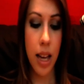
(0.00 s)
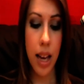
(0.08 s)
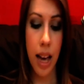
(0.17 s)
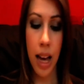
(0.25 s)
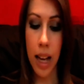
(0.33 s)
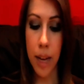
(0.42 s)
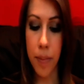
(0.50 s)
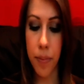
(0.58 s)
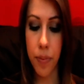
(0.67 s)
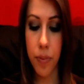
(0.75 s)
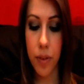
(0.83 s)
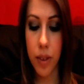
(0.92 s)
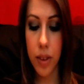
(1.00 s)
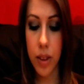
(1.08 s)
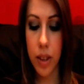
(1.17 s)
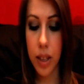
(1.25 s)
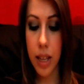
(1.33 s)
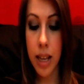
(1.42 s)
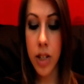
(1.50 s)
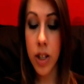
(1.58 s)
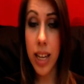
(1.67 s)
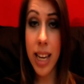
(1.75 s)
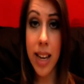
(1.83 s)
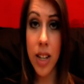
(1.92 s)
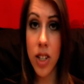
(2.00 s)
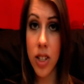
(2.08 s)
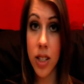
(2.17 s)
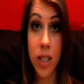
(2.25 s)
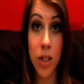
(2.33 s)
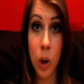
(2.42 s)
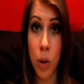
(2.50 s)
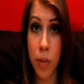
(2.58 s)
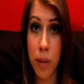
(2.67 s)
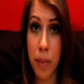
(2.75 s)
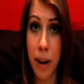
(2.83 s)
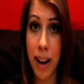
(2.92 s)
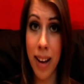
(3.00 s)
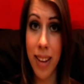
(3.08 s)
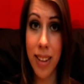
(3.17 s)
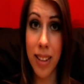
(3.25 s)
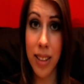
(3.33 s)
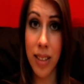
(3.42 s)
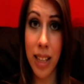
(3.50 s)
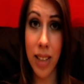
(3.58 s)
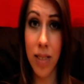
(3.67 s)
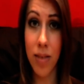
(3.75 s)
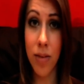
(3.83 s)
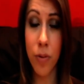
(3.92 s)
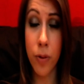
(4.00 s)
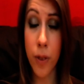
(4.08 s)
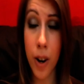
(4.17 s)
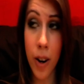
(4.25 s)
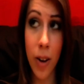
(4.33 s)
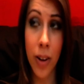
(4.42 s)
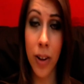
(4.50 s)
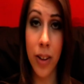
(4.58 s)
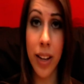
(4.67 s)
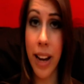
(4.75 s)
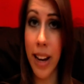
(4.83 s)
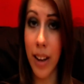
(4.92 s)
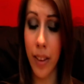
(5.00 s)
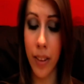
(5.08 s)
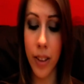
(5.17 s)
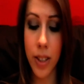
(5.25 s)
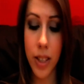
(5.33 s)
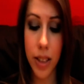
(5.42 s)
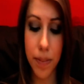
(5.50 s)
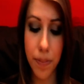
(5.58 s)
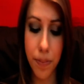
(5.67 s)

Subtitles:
It took ages to dissolve in my bath, like far longer than any others.